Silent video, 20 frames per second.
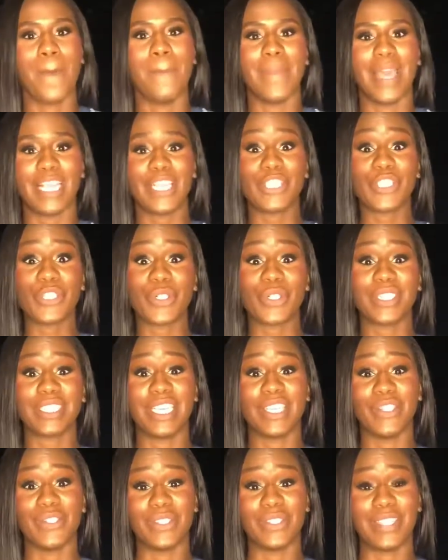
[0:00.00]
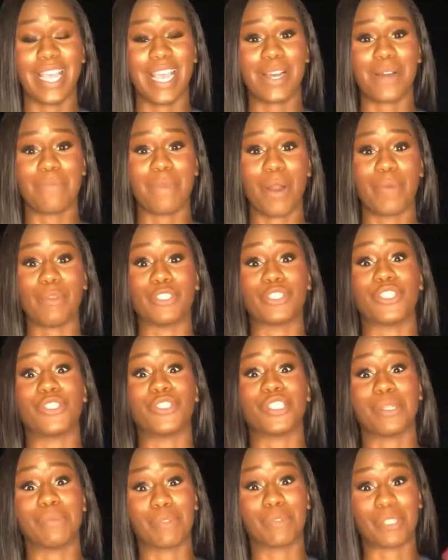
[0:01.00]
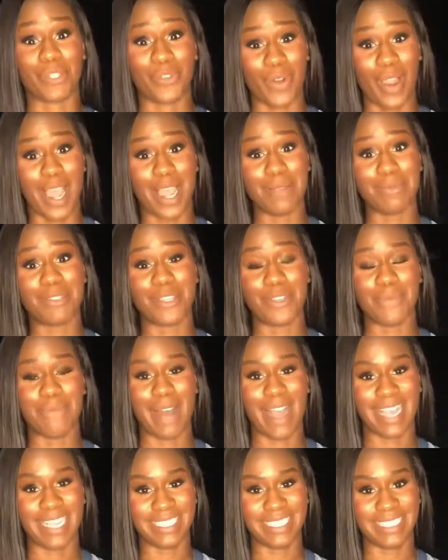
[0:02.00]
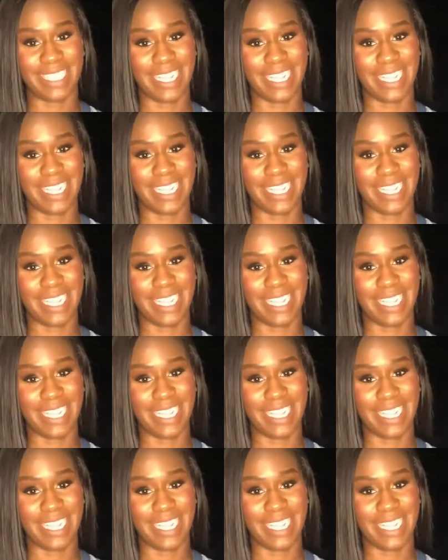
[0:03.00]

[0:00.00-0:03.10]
Make sure that you take a moment to subscribe to my